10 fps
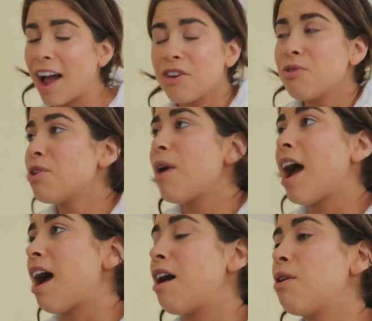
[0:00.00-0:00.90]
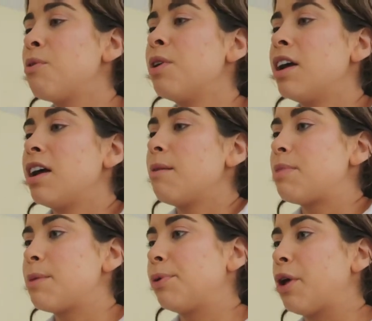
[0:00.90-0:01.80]
I don't know how
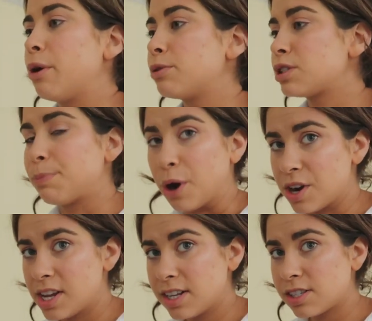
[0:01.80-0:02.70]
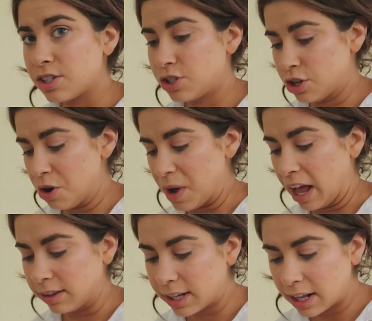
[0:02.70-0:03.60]
people host parties so
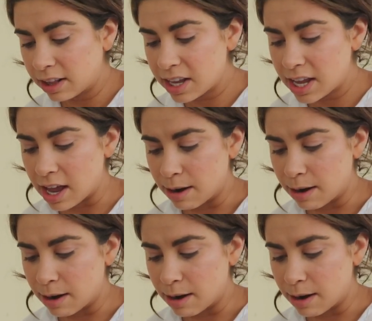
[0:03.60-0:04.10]
elegantly